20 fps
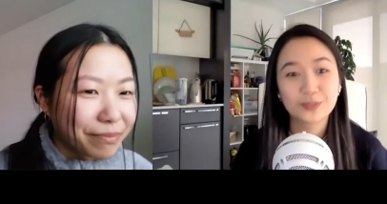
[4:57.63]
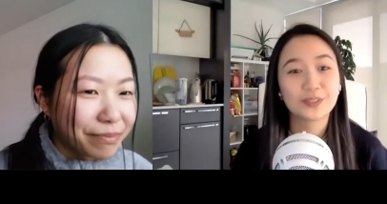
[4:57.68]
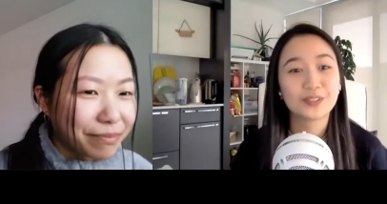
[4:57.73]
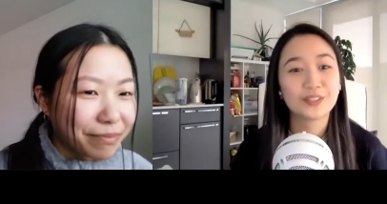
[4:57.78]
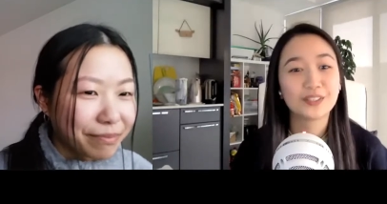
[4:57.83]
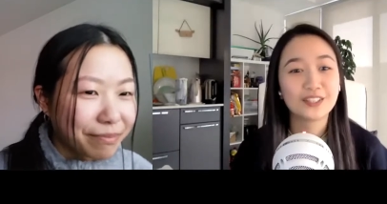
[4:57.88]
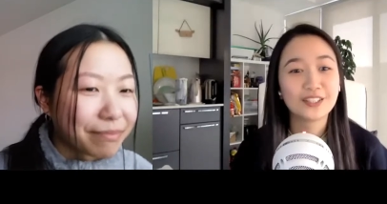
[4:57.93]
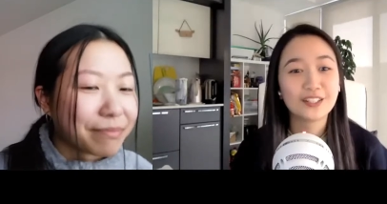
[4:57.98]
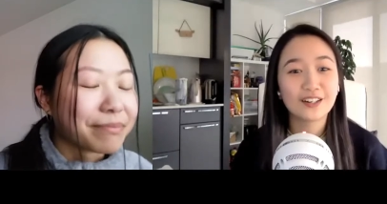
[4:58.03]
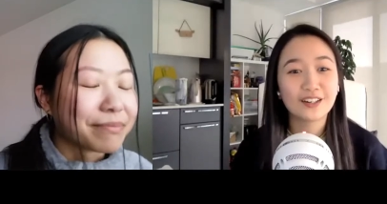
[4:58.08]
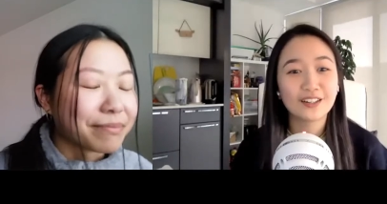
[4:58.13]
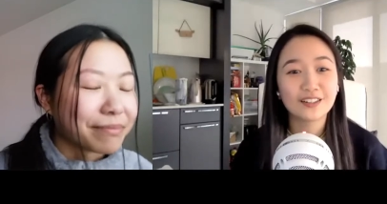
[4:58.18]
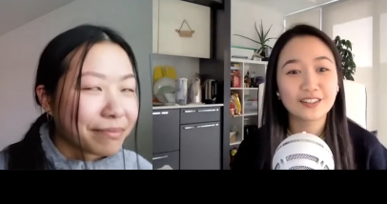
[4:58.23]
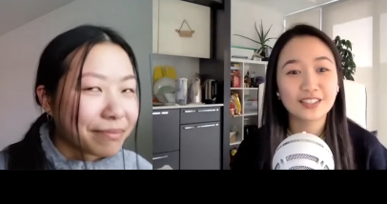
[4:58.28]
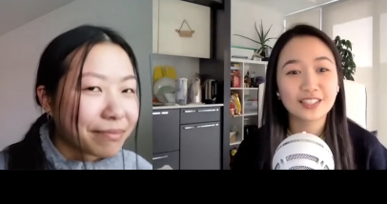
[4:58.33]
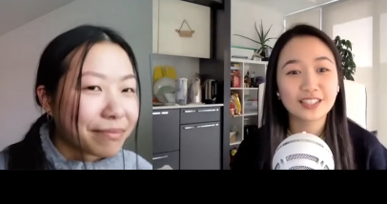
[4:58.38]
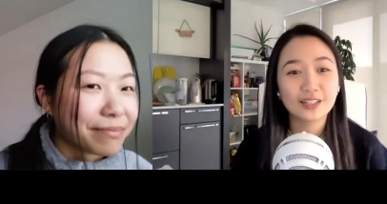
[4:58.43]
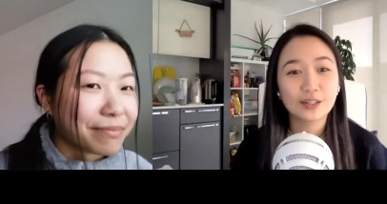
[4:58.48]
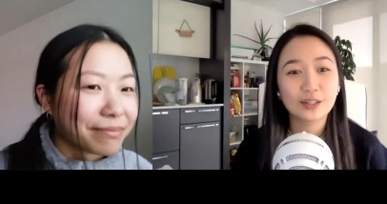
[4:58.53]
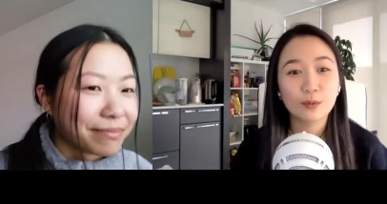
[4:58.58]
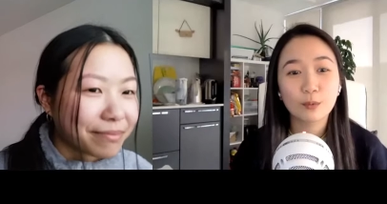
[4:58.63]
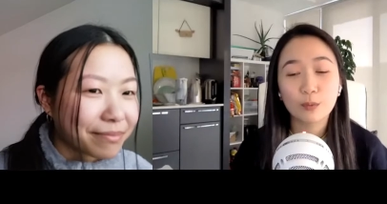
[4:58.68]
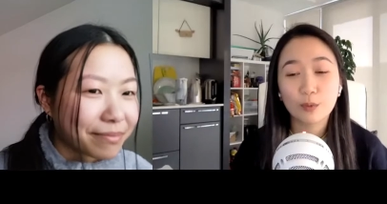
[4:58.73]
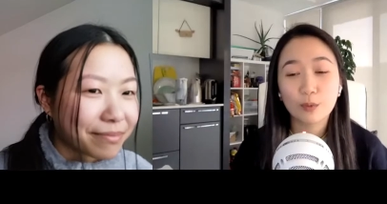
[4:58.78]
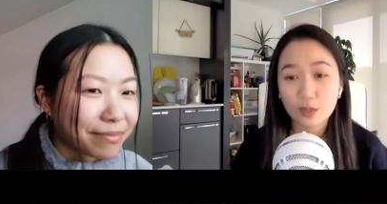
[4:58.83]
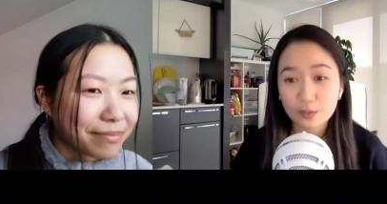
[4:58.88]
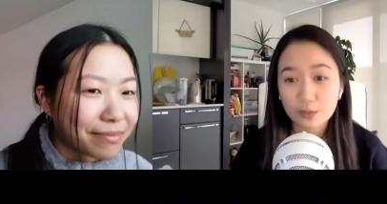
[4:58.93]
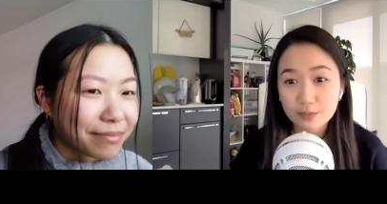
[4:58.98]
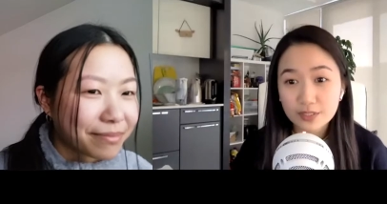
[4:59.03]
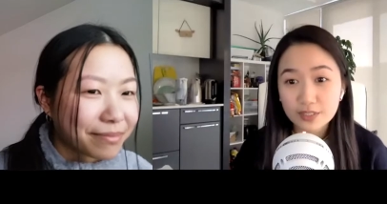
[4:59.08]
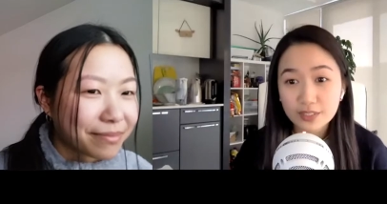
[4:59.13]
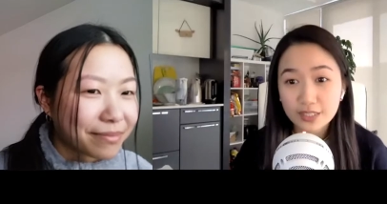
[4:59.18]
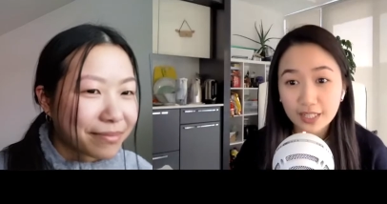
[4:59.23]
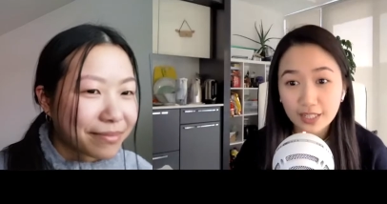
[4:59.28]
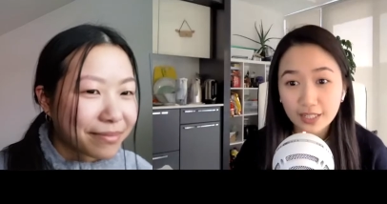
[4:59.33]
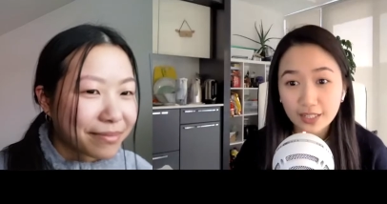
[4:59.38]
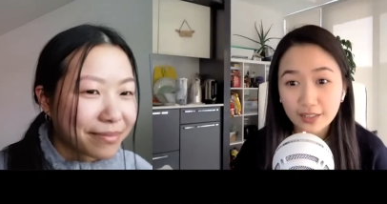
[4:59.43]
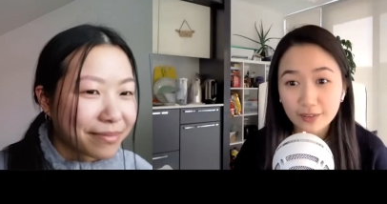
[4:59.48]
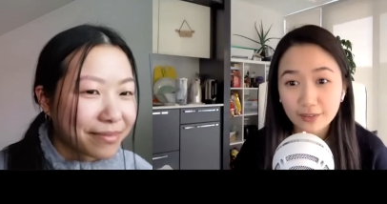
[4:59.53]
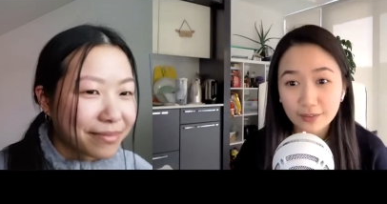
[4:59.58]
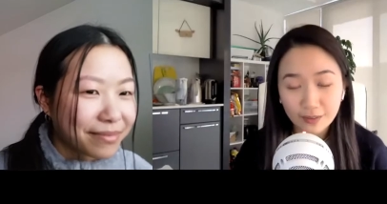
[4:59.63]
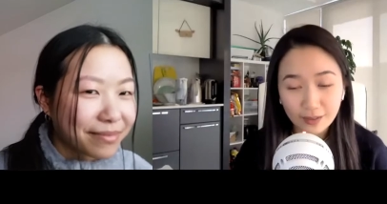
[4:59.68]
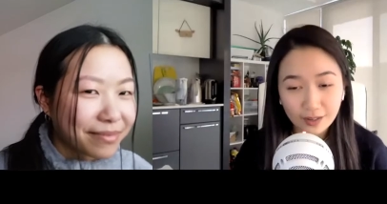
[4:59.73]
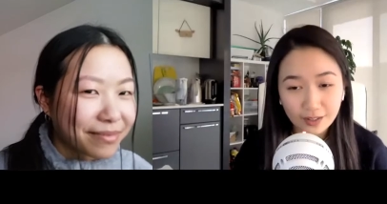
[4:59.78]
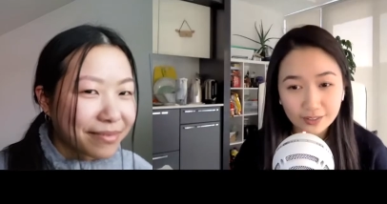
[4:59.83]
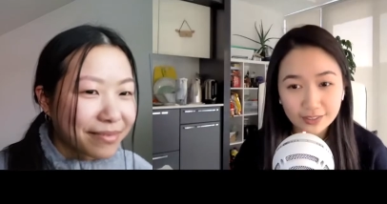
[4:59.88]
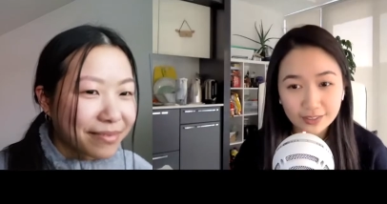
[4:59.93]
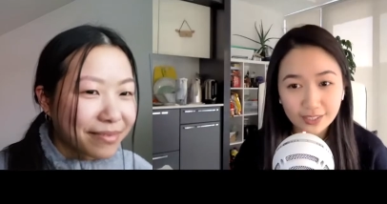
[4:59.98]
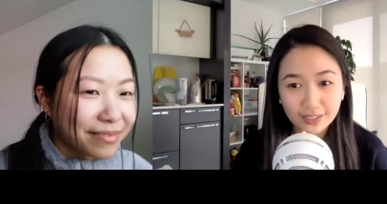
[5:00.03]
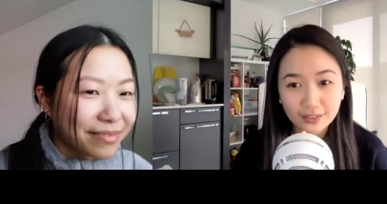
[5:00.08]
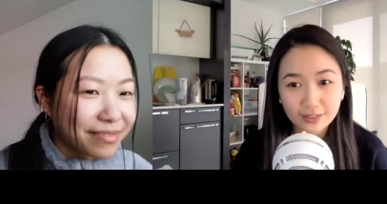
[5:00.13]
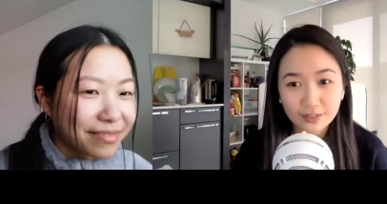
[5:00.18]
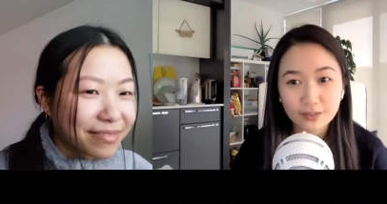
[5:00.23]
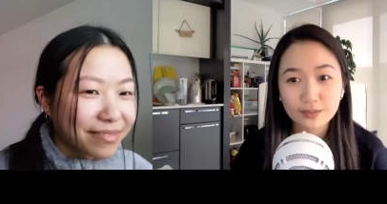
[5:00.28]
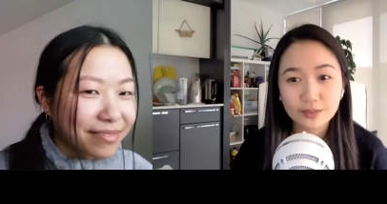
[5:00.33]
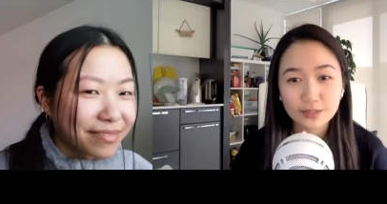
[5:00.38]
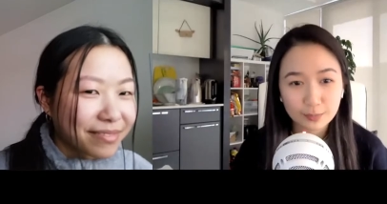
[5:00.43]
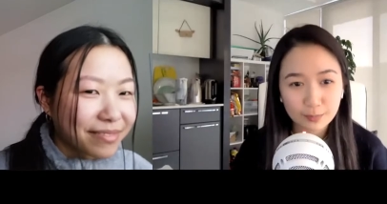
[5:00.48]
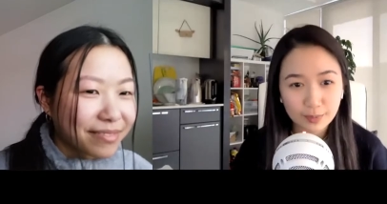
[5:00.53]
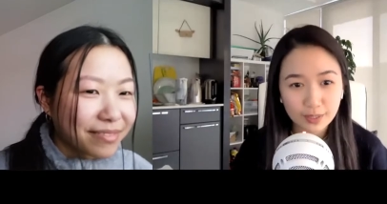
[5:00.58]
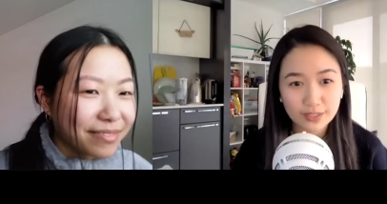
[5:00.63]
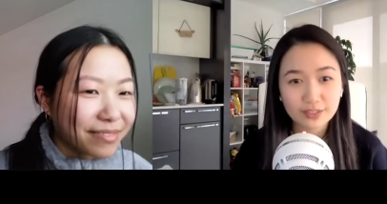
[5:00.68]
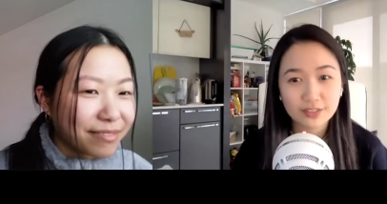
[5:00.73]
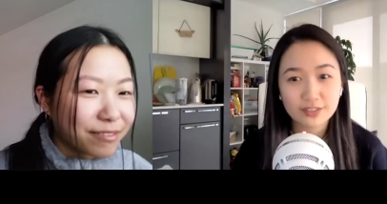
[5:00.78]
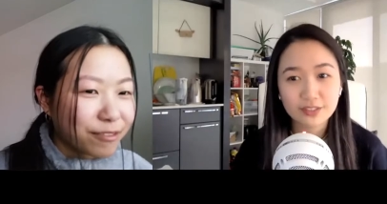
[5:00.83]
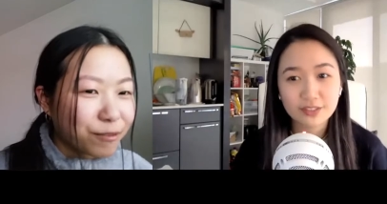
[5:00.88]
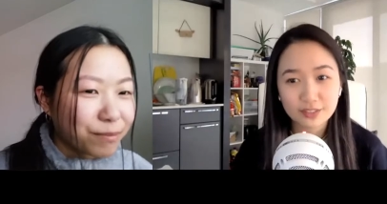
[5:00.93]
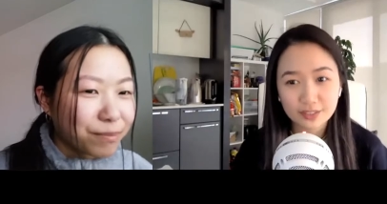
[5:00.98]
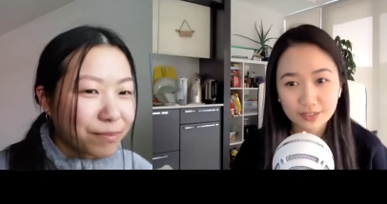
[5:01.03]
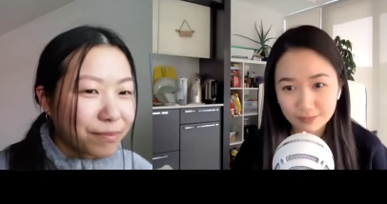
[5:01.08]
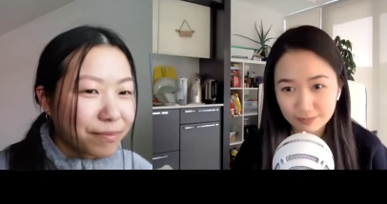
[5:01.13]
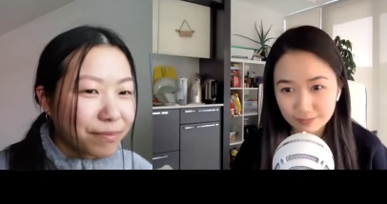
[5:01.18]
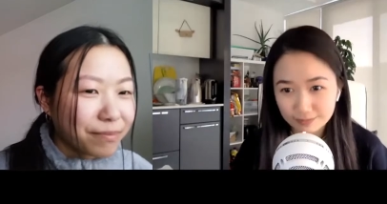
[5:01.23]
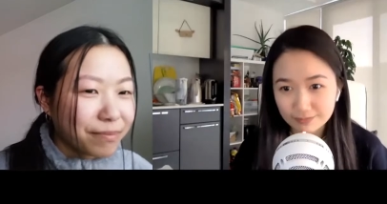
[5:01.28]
Speaker 1: Mm-hmm. On like mm-hmm. a warmer day or a hot day, though, some ice is good.